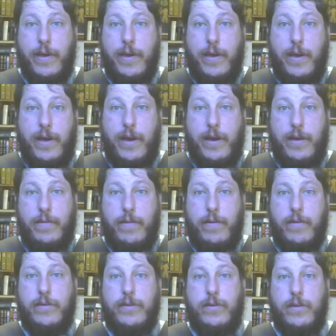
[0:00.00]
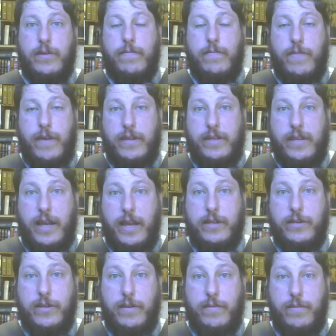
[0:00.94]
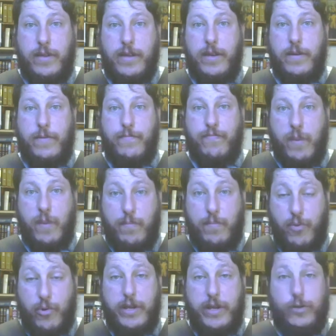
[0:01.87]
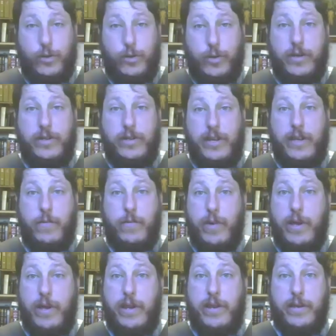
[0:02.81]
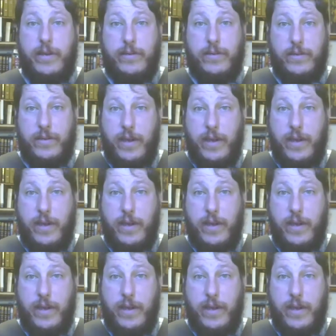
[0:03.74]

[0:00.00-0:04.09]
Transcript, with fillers: Uh, it's, it's, a fantastic, you know, pre-Tridentine witness